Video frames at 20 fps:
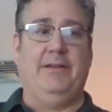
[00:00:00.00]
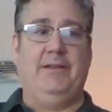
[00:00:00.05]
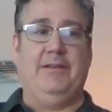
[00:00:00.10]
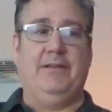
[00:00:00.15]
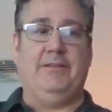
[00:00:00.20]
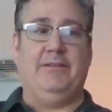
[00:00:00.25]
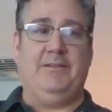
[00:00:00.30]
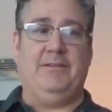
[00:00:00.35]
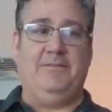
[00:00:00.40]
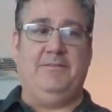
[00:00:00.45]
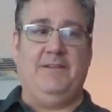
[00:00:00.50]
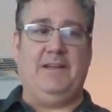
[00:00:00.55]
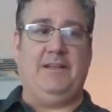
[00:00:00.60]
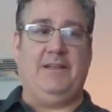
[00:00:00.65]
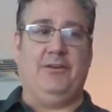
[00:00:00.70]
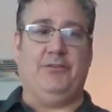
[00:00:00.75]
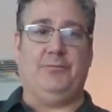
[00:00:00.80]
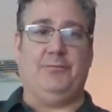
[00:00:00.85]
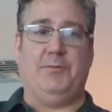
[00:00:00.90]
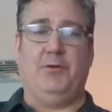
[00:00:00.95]
see
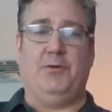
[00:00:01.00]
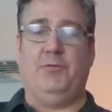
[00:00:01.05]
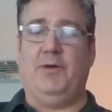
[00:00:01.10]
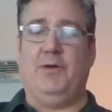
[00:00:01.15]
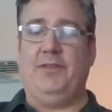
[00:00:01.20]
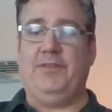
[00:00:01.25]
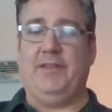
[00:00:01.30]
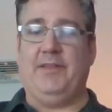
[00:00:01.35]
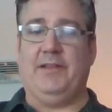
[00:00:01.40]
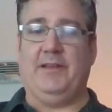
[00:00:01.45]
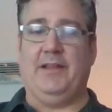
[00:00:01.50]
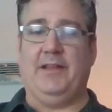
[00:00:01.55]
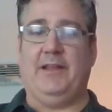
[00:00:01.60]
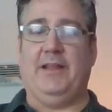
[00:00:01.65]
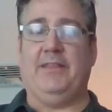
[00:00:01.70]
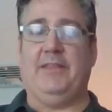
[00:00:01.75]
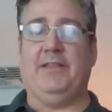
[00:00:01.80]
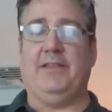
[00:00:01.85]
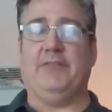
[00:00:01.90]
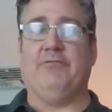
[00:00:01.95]
videos. But one thing that
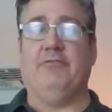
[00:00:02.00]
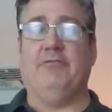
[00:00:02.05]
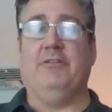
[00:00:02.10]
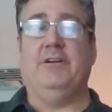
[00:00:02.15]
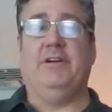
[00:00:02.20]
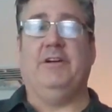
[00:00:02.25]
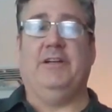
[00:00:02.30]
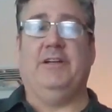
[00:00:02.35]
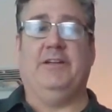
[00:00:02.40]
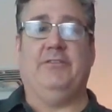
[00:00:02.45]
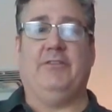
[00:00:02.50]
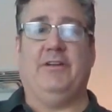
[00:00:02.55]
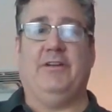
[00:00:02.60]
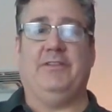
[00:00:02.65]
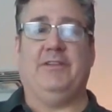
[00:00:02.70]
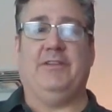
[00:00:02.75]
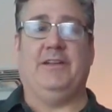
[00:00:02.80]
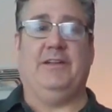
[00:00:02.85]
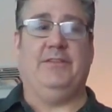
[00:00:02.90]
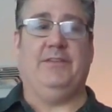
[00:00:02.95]
I think is really
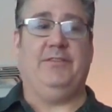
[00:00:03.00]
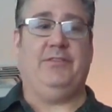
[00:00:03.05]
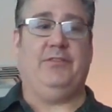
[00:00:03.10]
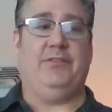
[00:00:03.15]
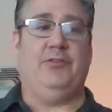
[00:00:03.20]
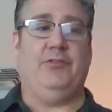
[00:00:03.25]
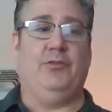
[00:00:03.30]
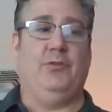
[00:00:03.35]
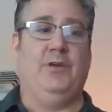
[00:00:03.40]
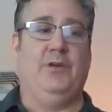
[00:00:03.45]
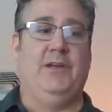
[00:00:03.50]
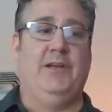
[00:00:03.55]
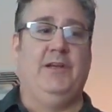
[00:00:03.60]
interesting is to